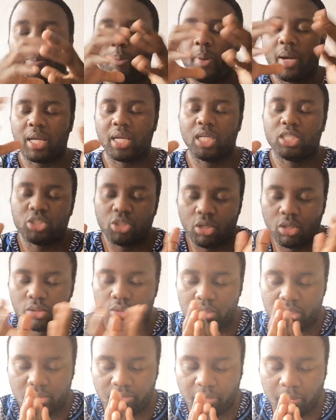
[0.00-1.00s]
Package all
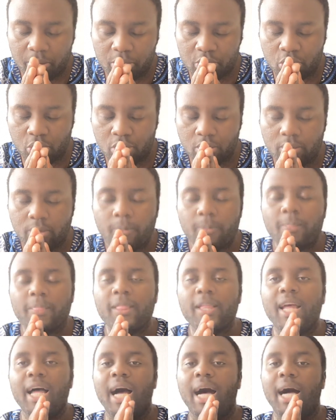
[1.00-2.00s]
those information
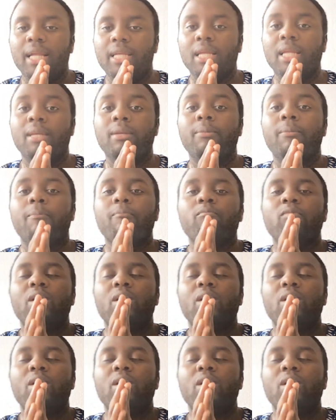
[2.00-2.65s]
and then